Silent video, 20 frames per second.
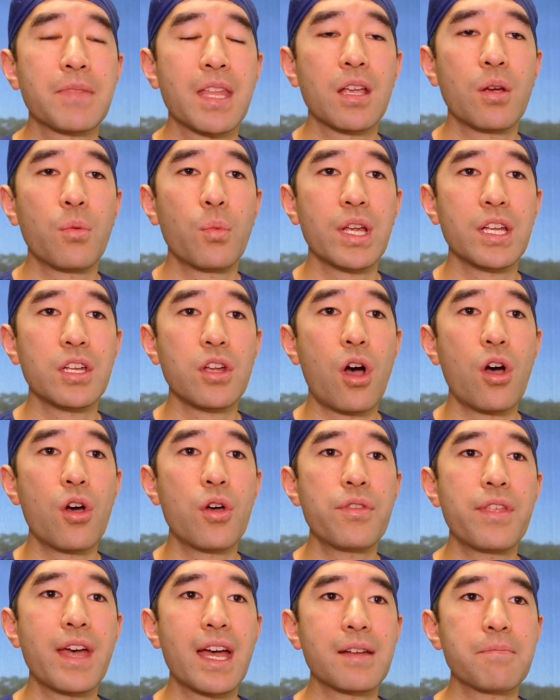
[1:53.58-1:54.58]
We
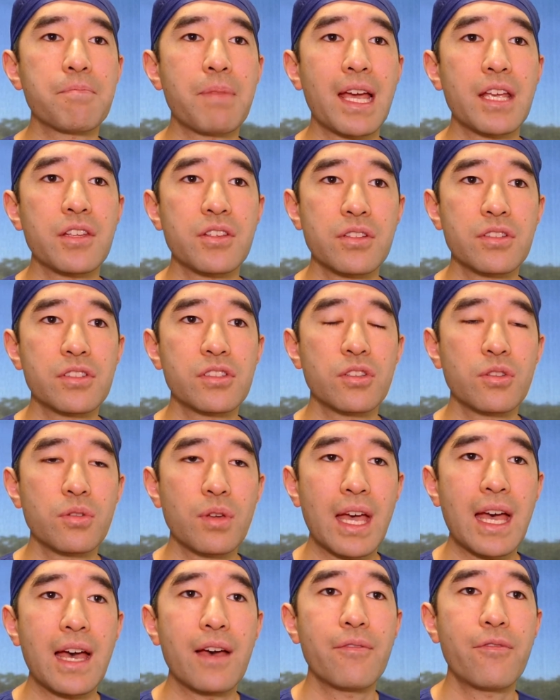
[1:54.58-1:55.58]
know that patients who
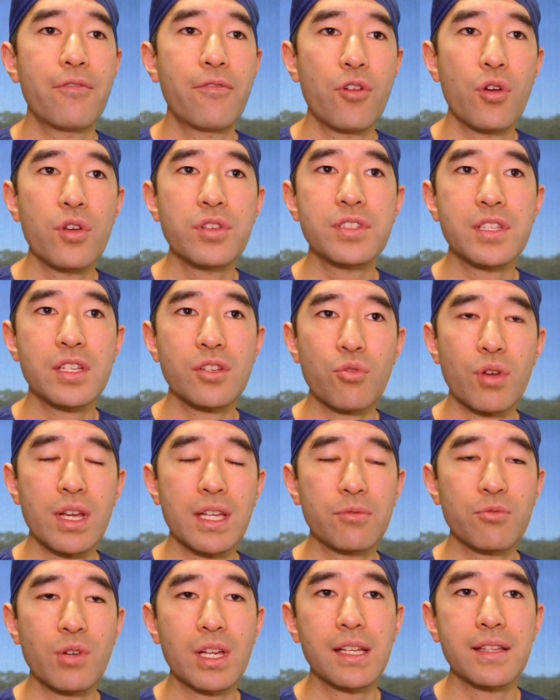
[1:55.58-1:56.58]
have
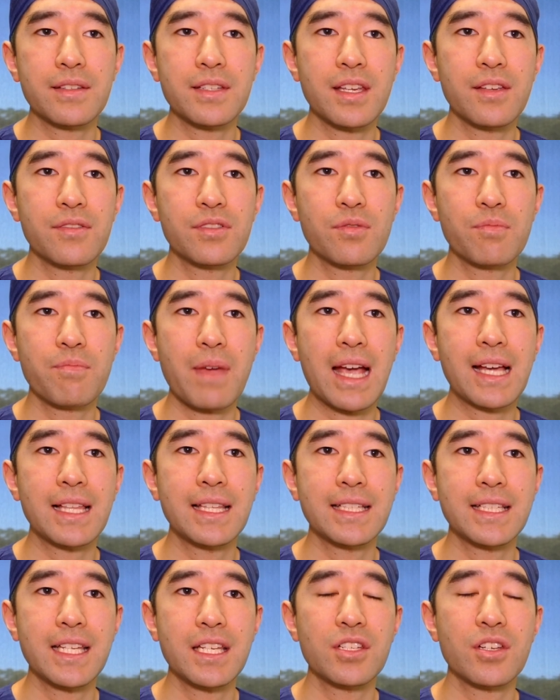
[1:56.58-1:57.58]
first-degree relatives with
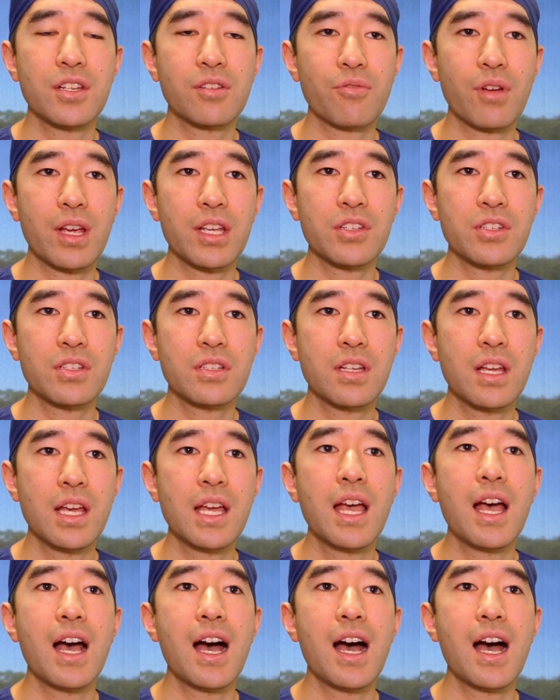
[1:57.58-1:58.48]
macular degeneration